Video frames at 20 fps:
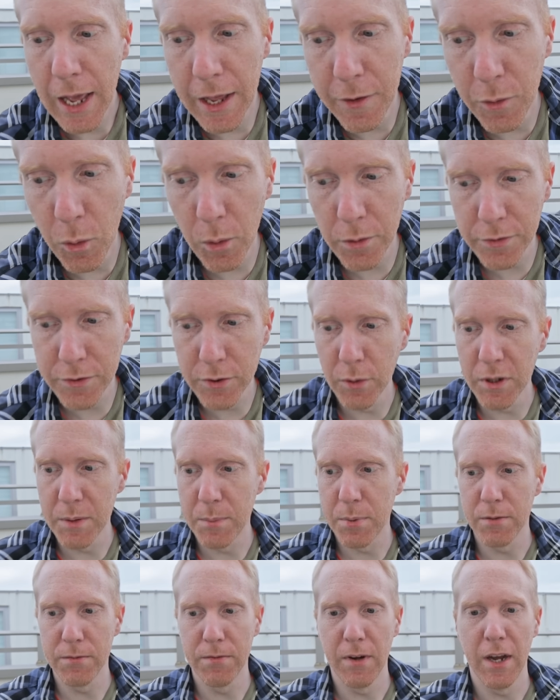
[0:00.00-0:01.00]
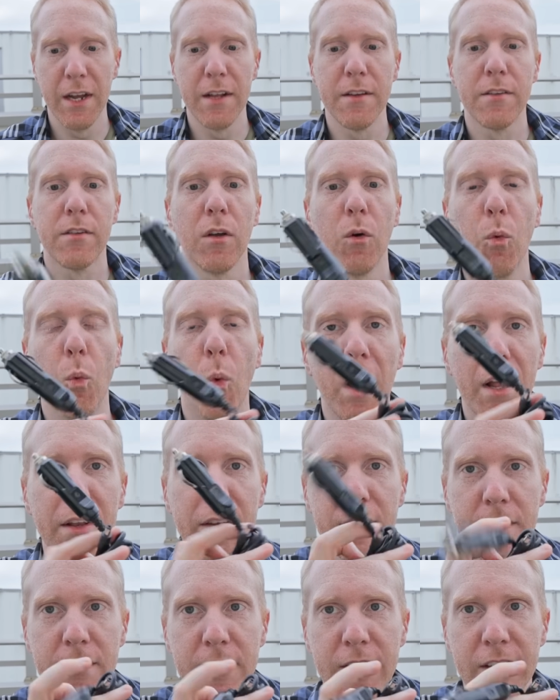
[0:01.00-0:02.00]
and also it provides
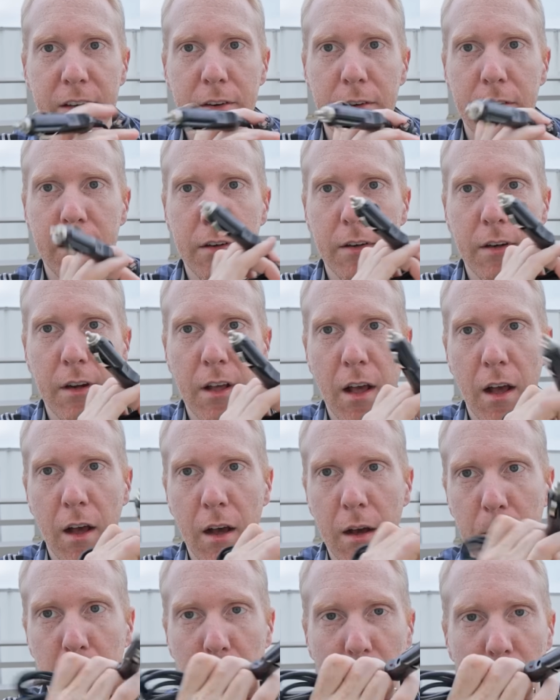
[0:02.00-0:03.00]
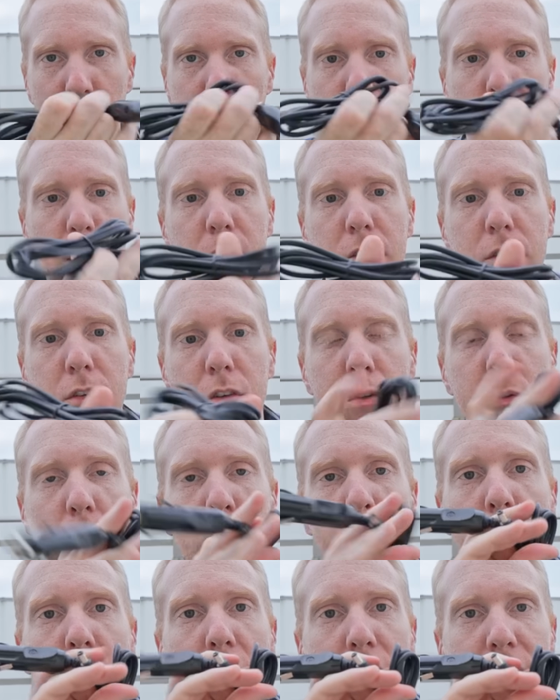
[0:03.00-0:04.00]
one cigar plug
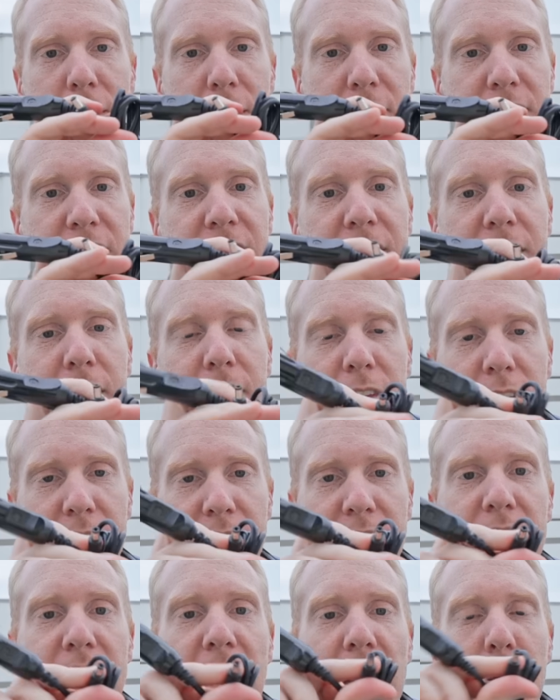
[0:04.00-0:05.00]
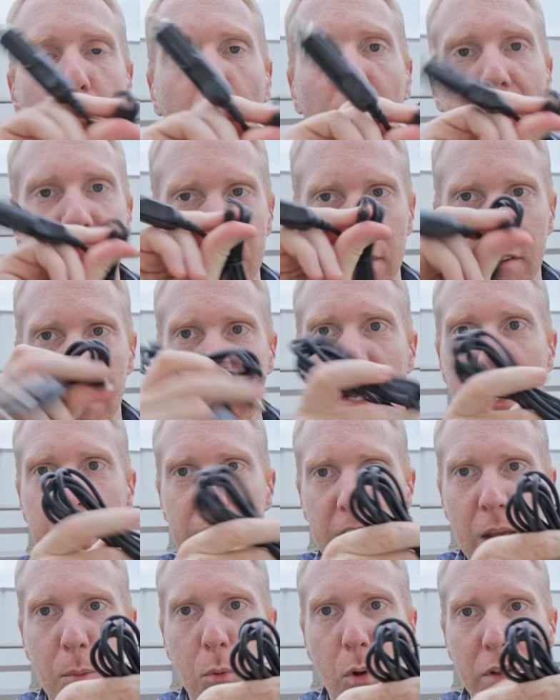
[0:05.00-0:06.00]
to DC cable. This
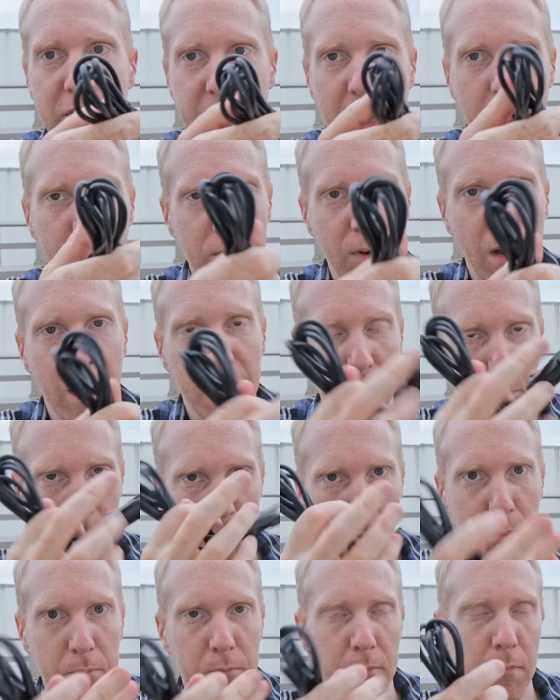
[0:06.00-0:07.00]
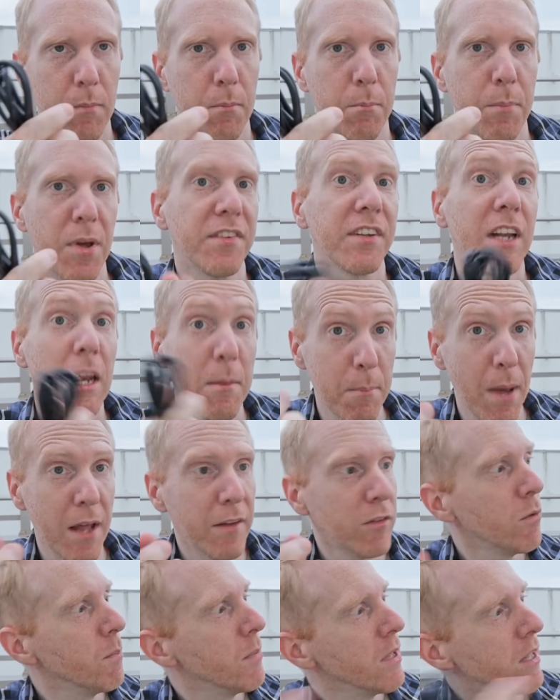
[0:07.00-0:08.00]
cable is kind of like basically
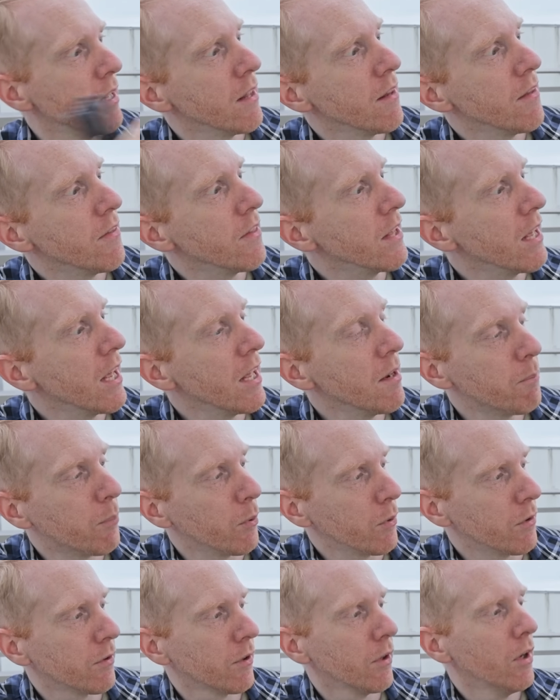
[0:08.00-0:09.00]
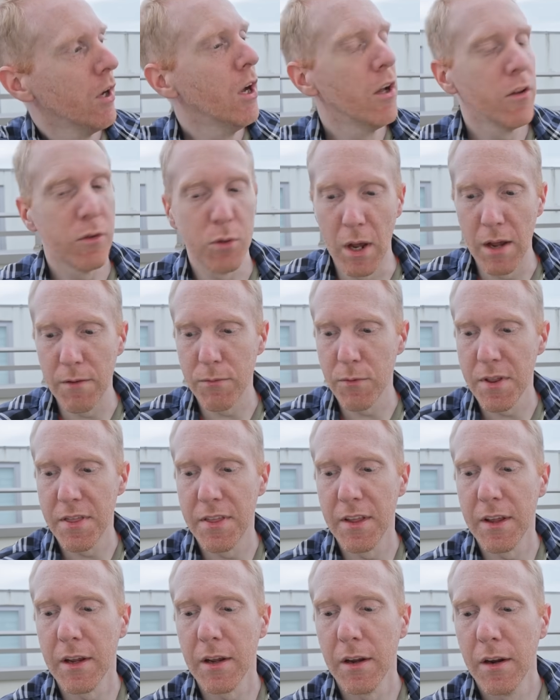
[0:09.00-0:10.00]
meant to be the input to
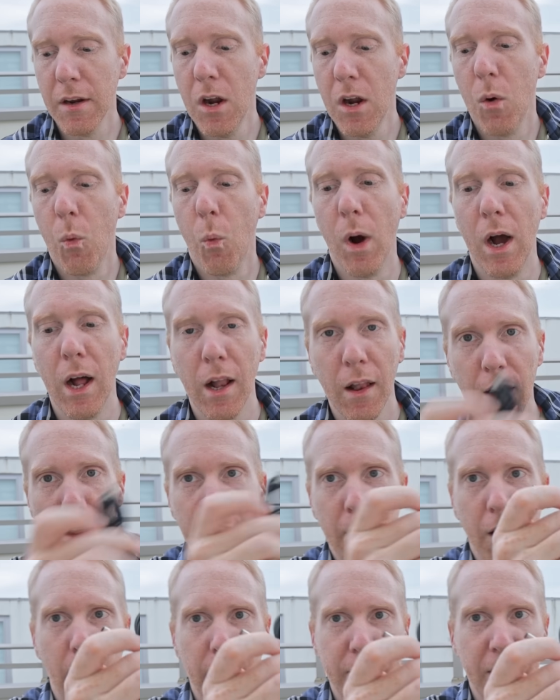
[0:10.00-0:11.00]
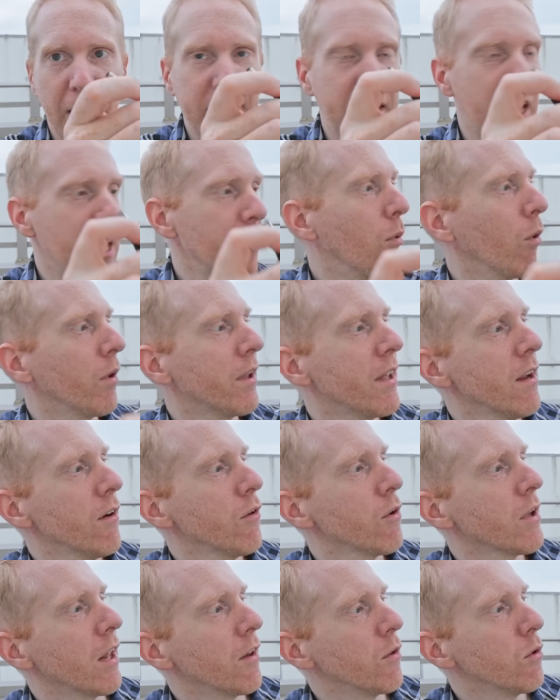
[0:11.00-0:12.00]
everything. While that cable
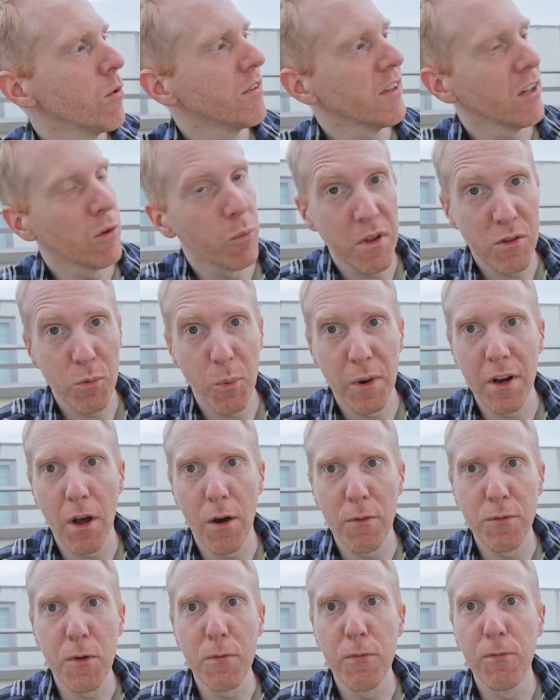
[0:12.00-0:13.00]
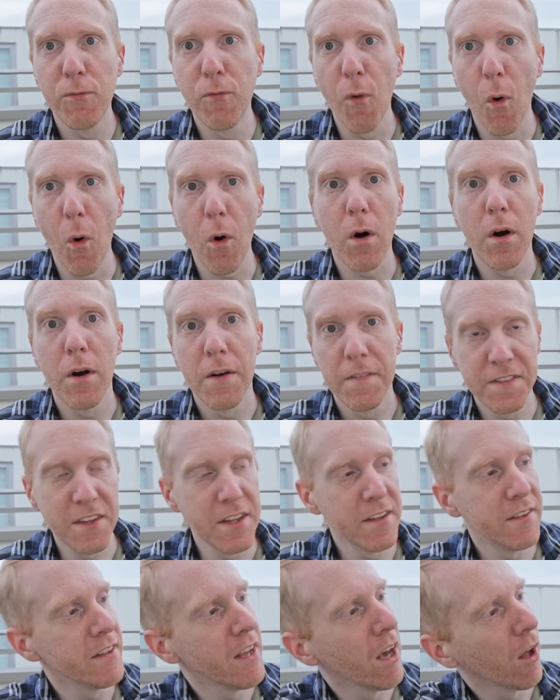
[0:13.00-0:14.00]
here, you can use it with one of the 4
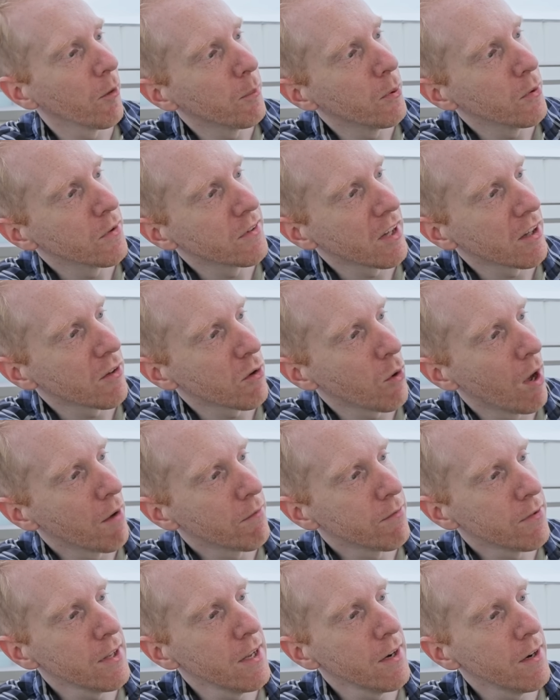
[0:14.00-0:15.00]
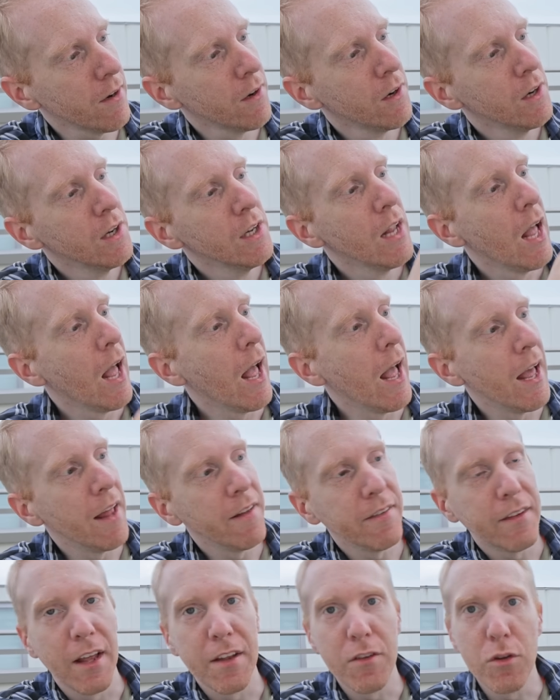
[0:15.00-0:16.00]
DC outputs that you have here,
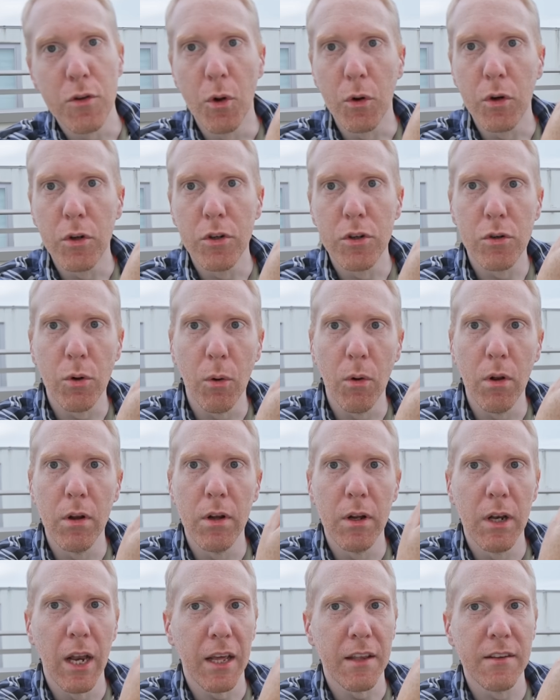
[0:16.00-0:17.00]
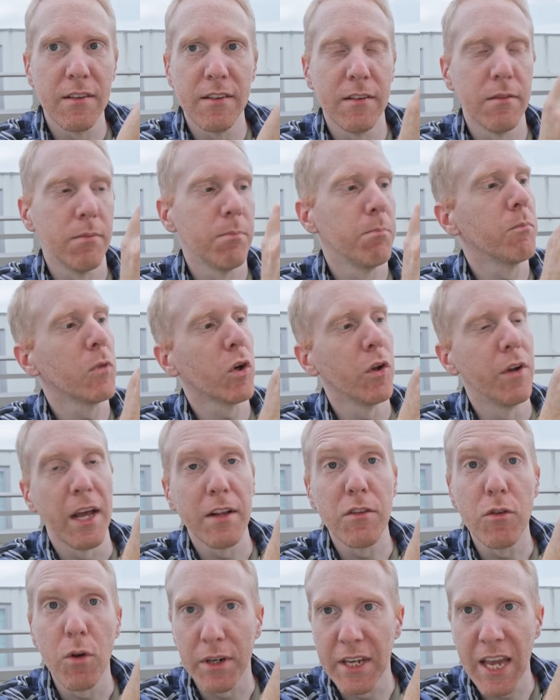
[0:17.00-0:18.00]
and then, you know, control, like
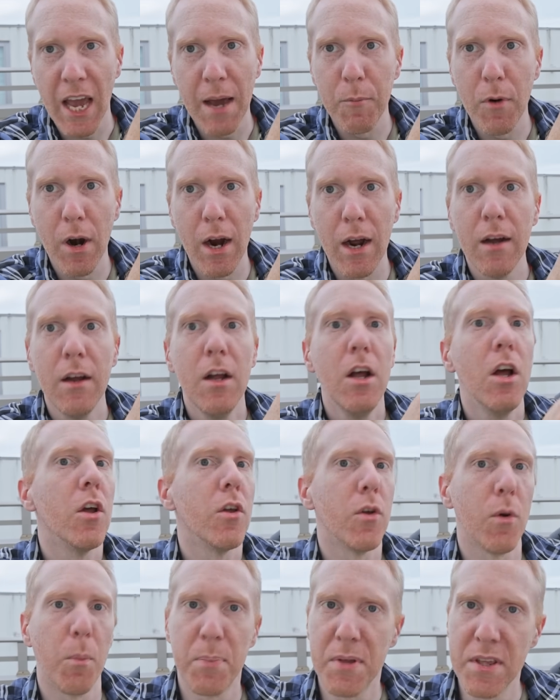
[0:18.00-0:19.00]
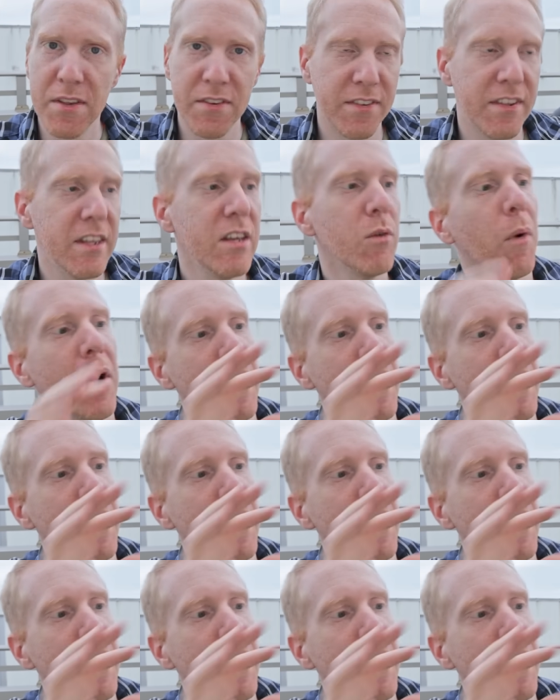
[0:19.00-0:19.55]
connect your camera, your PC,